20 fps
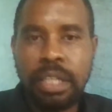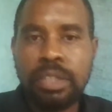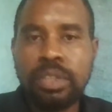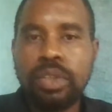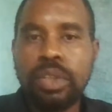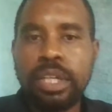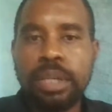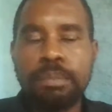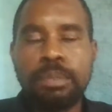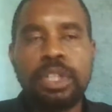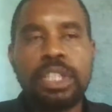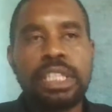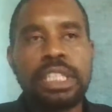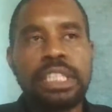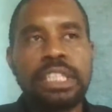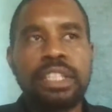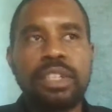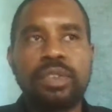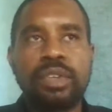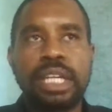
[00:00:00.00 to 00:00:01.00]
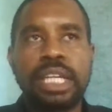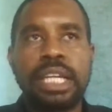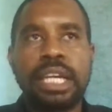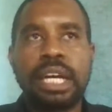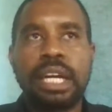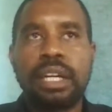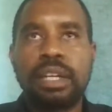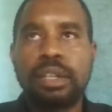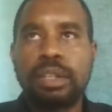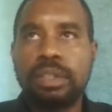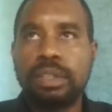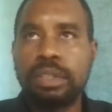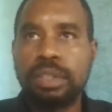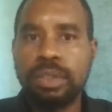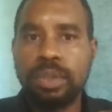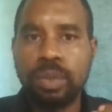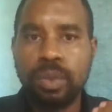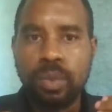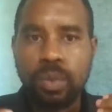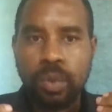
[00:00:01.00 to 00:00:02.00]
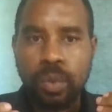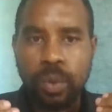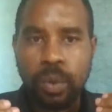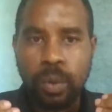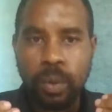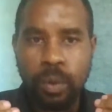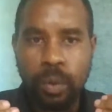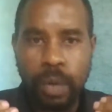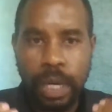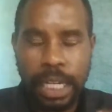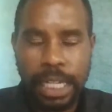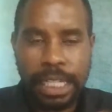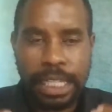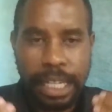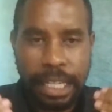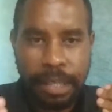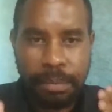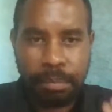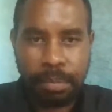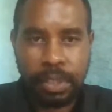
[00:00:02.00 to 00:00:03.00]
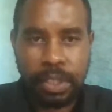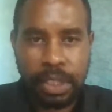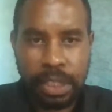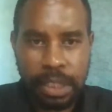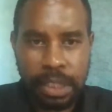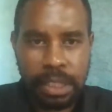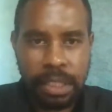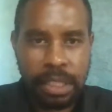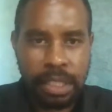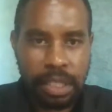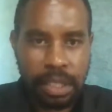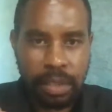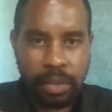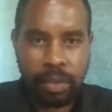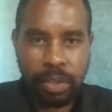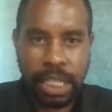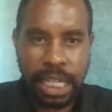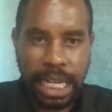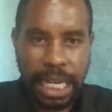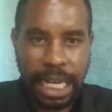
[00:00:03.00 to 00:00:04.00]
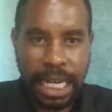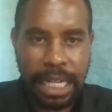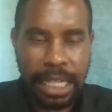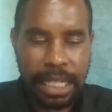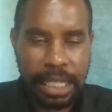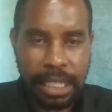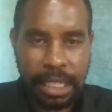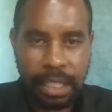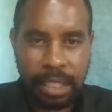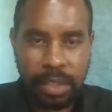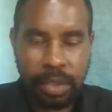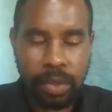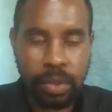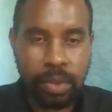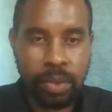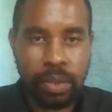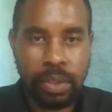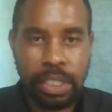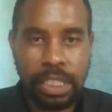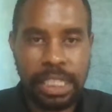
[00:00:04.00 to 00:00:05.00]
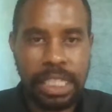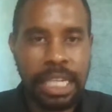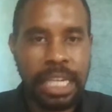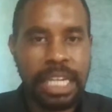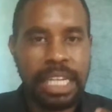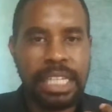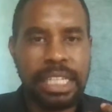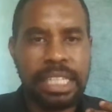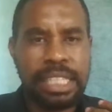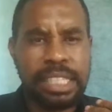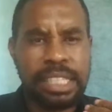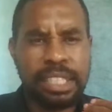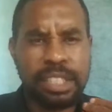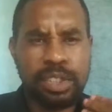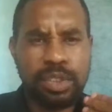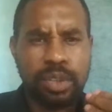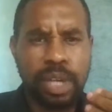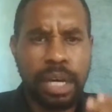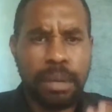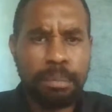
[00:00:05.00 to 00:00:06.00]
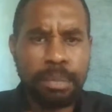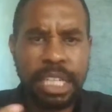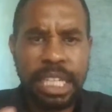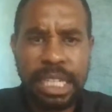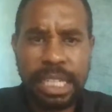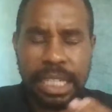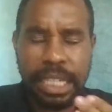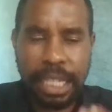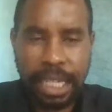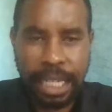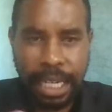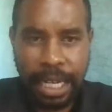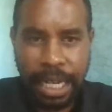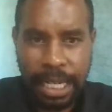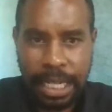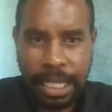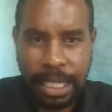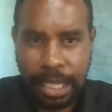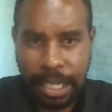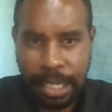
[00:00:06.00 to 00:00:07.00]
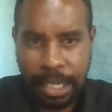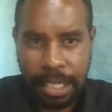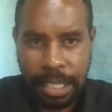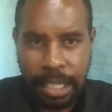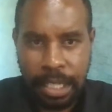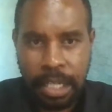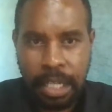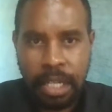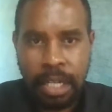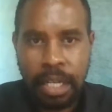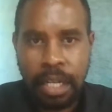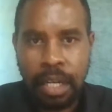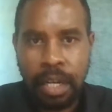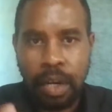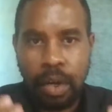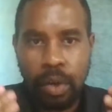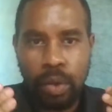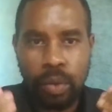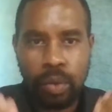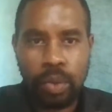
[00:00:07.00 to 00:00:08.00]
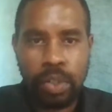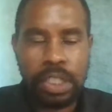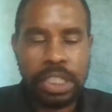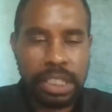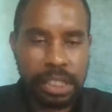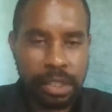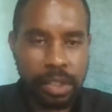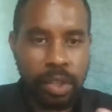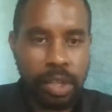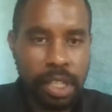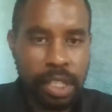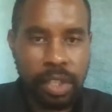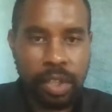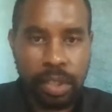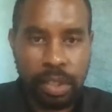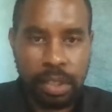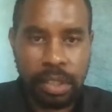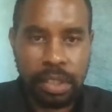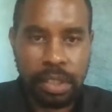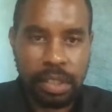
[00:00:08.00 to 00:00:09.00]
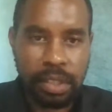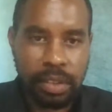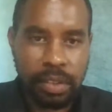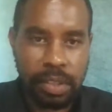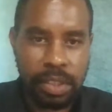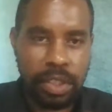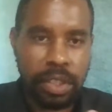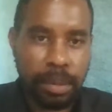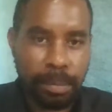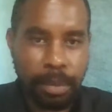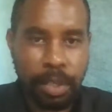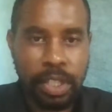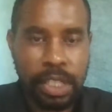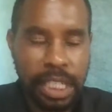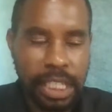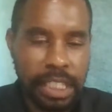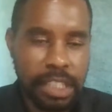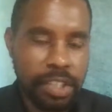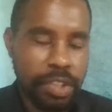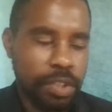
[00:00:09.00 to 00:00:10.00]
So reporting is when now you write a report to the grantor. So it's like you update the grantor on what is going on with your project.